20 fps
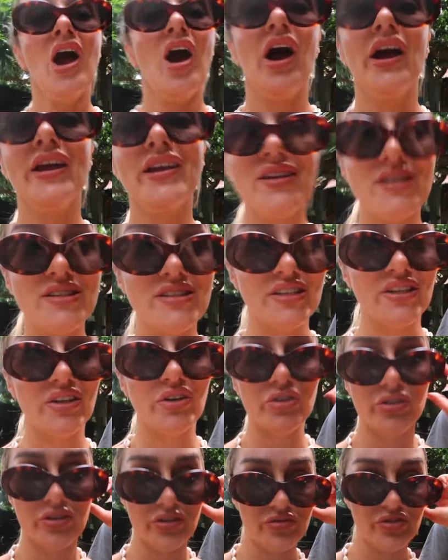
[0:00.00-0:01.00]
I easily
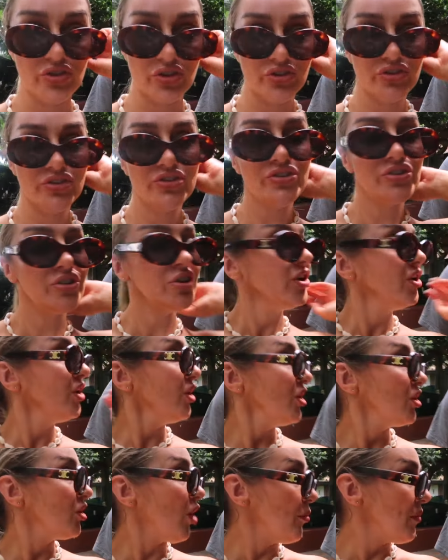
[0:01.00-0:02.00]
could have just
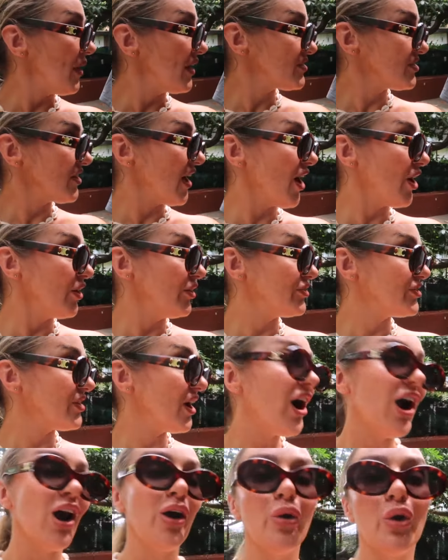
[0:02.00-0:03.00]
gone back to that
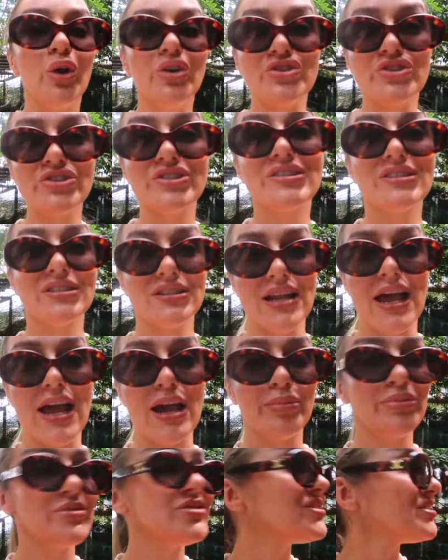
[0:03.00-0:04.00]
hotel and just
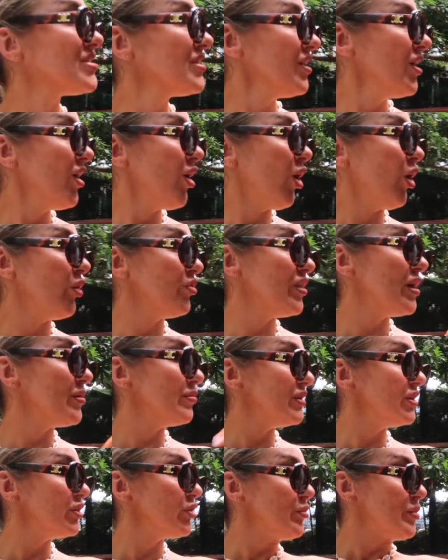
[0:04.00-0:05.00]
slept on them
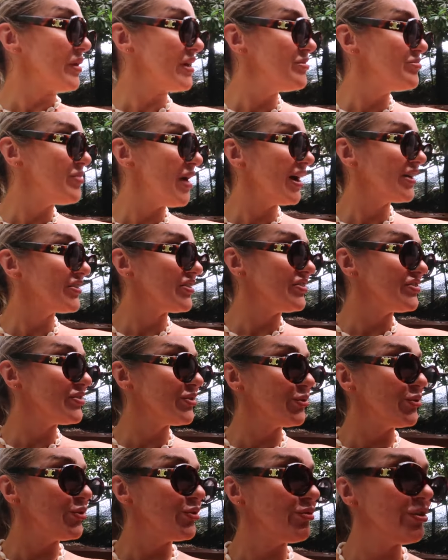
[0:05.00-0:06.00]
little beanbags
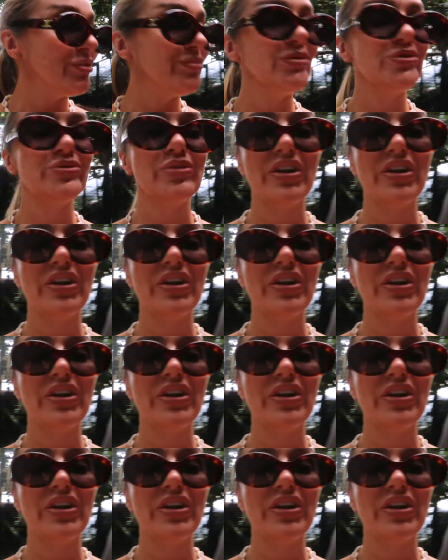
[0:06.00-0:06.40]
until the room was